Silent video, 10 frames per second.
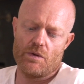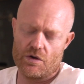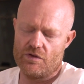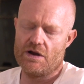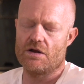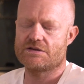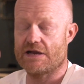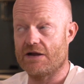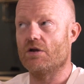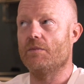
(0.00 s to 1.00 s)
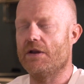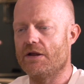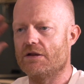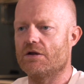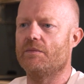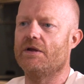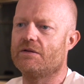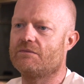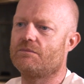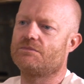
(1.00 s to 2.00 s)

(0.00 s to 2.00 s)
when I realised, hang on a minute, you know what I mean?